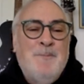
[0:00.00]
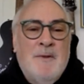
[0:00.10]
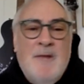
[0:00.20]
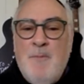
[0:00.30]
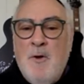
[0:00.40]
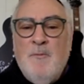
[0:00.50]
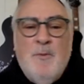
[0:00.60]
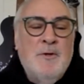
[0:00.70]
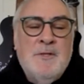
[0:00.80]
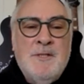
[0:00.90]
they both
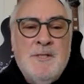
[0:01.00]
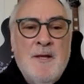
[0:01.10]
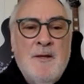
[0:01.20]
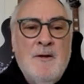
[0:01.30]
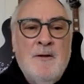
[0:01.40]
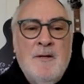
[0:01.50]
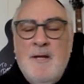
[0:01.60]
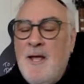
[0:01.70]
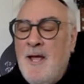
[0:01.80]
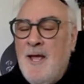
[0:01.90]
pushed each other
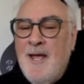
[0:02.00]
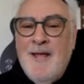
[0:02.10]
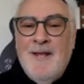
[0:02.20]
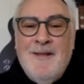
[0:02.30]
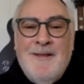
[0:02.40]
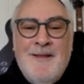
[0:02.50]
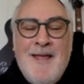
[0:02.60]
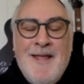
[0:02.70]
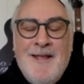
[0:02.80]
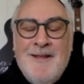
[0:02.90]
and
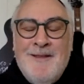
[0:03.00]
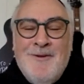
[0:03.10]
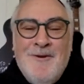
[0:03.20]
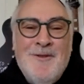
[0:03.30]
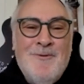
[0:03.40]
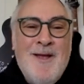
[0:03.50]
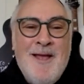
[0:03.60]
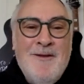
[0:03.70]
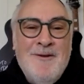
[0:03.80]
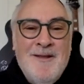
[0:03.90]
they turned
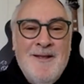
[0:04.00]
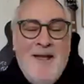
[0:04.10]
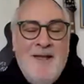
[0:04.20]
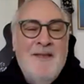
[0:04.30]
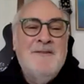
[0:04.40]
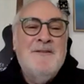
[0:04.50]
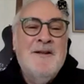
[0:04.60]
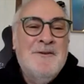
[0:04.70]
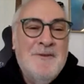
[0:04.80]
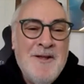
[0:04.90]
around and they
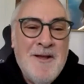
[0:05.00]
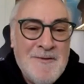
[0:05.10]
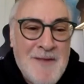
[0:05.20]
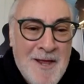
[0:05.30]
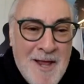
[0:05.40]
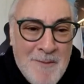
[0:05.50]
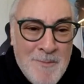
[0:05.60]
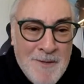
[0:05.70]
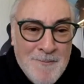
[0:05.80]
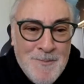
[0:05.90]
stuck their tongues out at
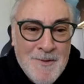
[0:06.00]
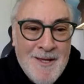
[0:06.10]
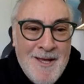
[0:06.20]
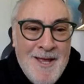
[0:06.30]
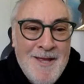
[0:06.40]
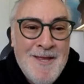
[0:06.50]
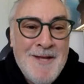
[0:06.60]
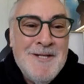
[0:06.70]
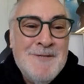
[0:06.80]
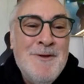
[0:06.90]
me and they
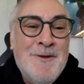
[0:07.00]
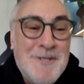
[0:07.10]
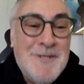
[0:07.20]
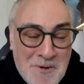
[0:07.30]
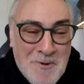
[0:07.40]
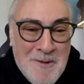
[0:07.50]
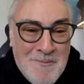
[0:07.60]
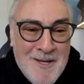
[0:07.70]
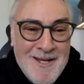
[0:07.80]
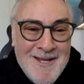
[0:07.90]
just played a joke on
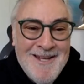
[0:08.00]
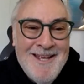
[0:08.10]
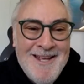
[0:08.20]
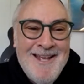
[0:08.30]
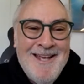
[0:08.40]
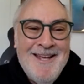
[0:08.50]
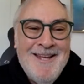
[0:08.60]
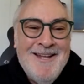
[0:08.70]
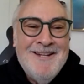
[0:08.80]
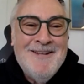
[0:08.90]
me.
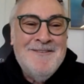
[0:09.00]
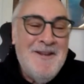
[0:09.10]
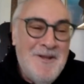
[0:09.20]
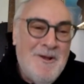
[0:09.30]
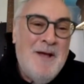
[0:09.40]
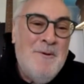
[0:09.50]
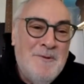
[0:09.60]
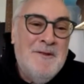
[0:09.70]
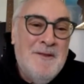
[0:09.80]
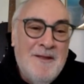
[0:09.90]
And because they knew I
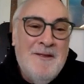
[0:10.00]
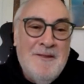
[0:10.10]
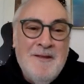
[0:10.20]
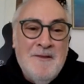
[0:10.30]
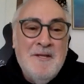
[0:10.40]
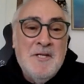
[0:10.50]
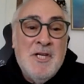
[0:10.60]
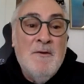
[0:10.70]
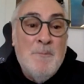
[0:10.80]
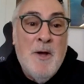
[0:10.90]
was the
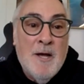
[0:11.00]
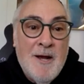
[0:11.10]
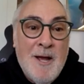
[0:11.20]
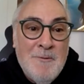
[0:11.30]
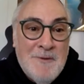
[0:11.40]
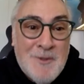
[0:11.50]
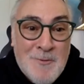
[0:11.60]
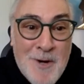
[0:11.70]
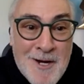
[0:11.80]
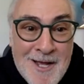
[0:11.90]
yeshiva bacha, I was the
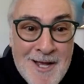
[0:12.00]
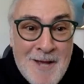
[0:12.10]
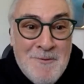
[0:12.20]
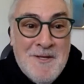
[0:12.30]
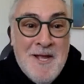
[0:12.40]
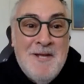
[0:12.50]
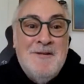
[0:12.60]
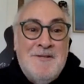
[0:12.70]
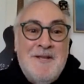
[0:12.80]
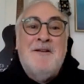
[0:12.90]
square guy, I was 10
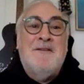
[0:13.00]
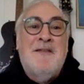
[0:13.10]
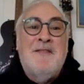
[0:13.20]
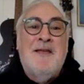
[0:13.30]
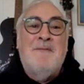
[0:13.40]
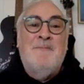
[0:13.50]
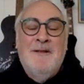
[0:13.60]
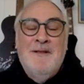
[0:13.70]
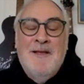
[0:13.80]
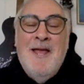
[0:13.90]
years younger than them.
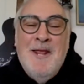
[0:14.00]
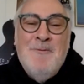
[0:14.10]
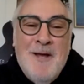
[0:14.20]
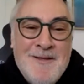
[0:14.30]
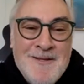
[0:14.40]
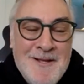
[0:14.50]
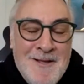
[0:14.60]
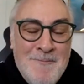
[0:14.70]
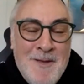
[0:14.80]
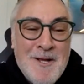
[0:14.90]
Anyways,
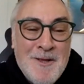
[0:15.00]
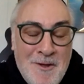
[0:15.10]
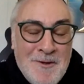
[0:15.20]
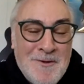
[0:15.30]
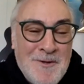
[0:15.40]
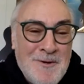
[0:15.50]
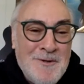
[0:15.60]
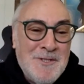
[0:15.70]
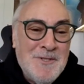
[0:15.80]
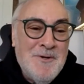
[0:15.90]
make a long story
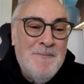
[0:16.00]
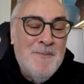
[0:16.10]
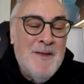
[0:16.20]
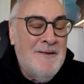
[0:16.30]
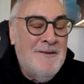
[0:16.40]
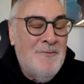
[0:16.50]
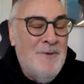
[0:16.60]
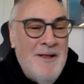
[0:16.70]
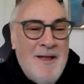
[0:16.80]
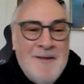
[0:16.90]
short, I
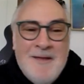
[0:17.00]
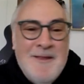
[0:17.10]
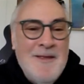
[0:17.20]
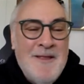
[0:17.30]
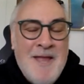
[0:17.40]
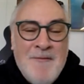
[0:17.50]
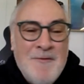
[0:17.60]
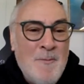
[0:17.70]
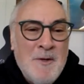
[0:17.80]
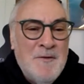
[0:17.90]
realized that they have
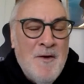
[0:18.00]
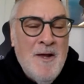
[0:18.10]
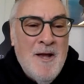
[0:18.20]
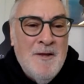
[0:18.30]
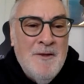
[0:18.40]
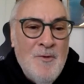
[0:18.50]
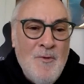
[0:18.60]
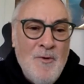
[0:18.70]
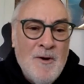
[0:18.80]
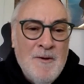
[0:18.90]
so much fun on
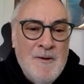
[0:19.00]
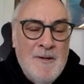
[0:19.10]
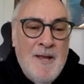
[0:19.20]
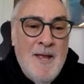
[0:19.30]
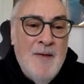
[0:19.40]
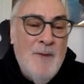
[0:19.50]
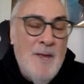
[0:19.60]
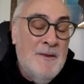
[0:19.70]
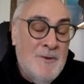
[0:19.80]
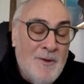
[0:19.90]
tour, and we
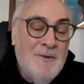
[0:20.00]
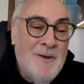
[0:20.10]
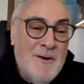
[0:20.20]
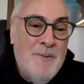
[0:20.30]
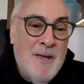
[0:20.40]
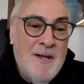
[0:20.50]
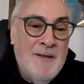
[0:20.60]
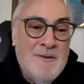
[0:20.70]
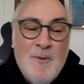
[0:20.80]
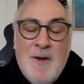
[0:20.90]
had this all-star band. I
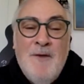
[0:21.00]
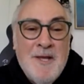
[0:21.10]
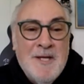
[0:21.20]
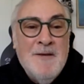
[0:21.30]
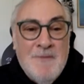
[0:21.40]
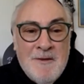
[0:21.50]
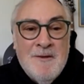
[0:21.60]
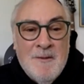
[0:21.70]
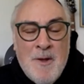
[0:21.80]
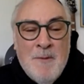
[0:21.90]
said, what if I could give this
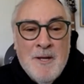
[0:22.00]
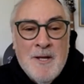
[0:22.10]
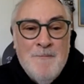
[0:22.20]
to the public?